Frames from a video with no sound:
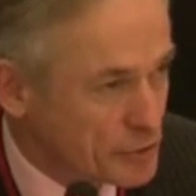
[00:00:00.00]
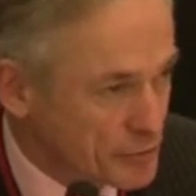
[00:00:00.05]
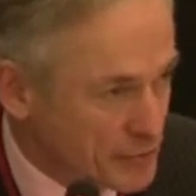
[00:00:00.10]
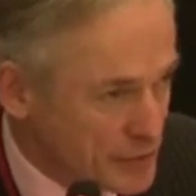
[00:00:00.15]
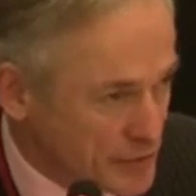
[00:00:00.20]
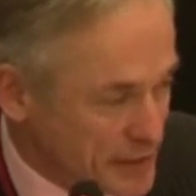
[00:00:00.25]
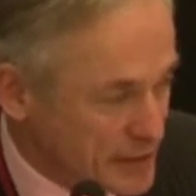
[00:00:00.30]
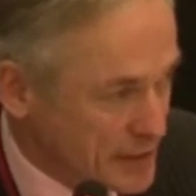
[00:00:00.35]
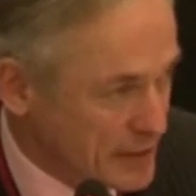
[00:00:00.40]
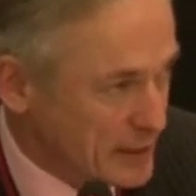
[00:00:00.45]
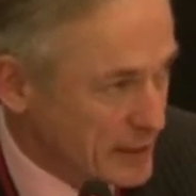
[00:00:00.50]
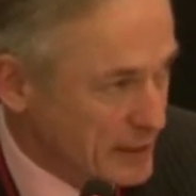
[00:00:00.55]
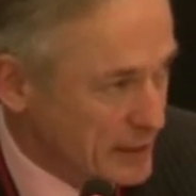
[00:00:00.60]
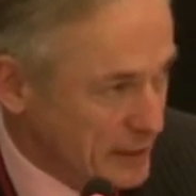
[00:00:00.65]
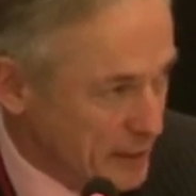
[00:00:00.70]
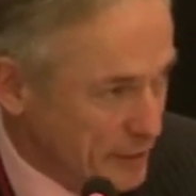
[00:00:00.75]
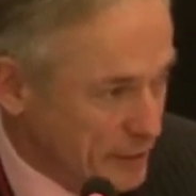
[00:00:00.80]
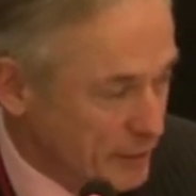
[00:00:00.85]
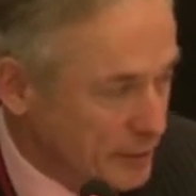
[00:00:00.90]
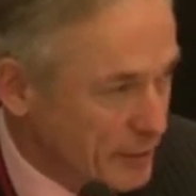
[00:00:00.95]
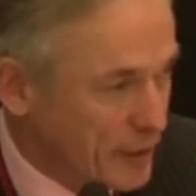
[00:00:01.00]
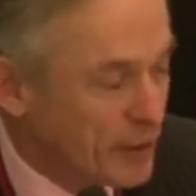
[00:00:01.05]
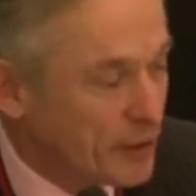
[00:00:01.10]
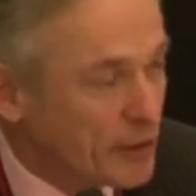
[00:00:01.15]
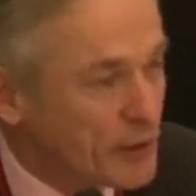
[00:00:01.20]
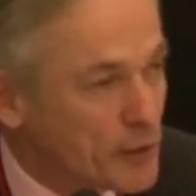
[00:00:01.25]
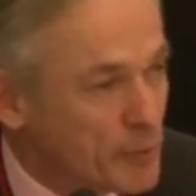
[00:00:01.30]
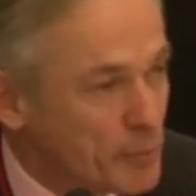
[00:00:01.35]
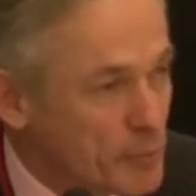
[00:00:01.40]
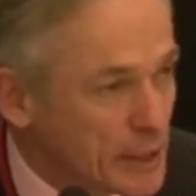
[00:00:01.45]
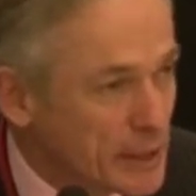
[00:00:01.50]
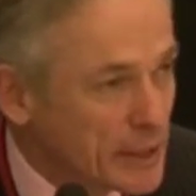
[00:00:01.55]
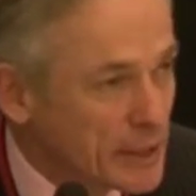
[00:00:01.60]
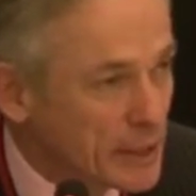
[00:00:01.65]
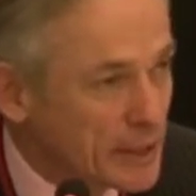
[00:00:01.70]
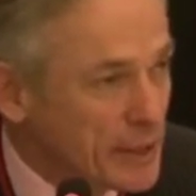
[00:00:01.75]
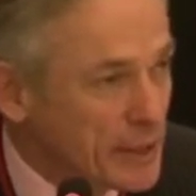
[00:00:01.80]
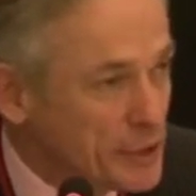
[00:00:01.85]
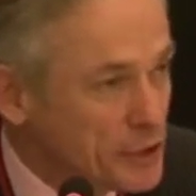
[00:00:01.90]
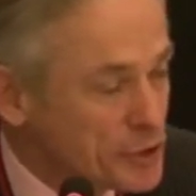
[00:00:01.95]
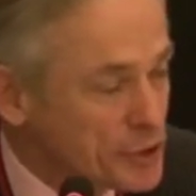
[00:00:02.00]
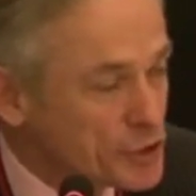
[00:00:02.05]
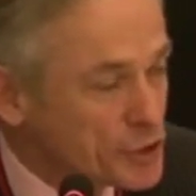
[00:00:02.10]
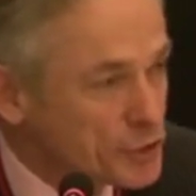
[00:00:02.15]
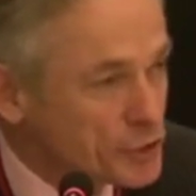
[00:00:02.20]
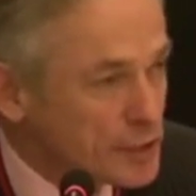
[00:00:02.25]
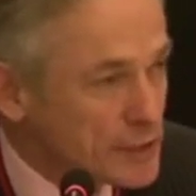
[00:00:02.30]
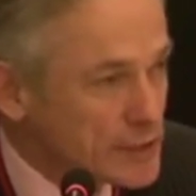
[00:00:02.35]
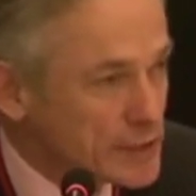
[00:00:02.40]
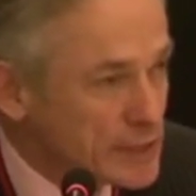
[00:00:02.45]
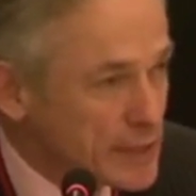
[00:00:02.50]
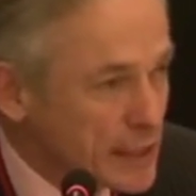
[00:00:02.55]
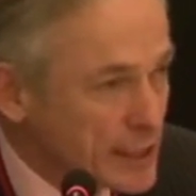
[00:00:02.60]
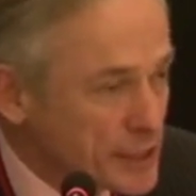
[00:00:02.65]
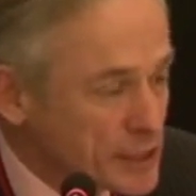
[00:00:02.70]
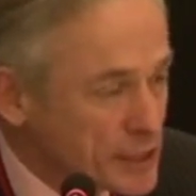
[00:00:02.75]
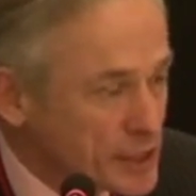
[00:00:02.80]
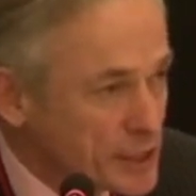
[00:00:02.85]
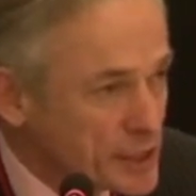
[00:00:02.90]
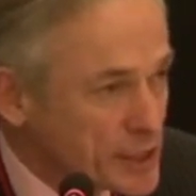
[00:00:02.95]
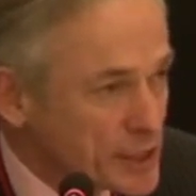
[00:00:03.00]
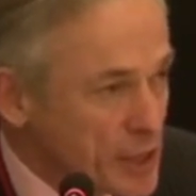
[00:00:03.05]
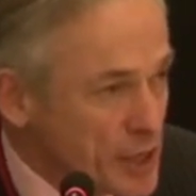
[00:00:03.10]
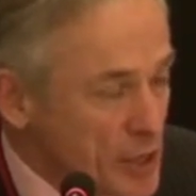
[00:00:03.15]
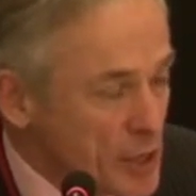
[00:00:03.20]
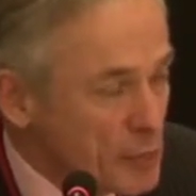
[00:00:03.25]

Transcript: steel or the big industrial sectors,